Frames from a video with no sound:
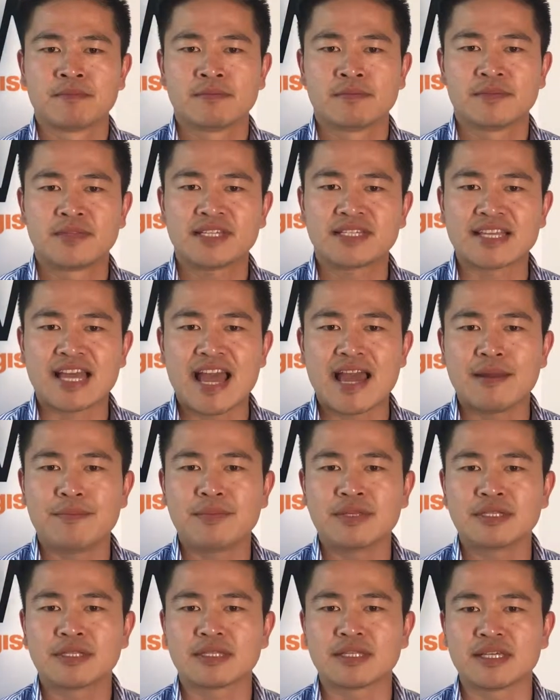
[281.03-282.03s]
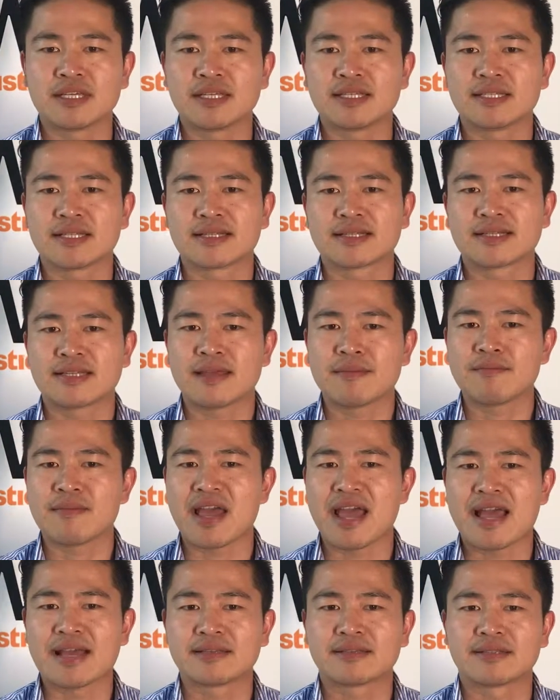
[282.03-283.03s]
This element is the same
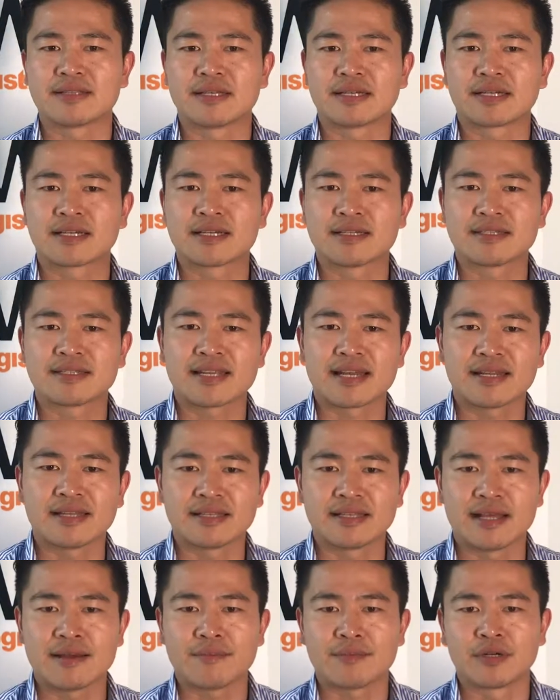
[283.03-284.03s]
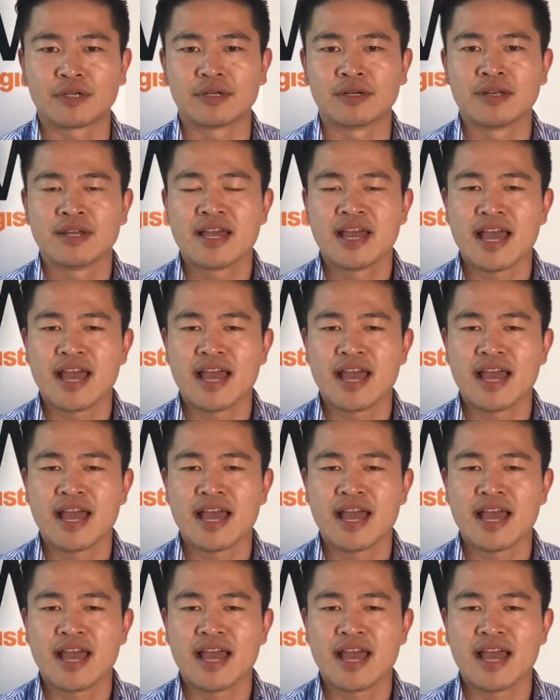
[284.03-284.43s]
as the consignee number,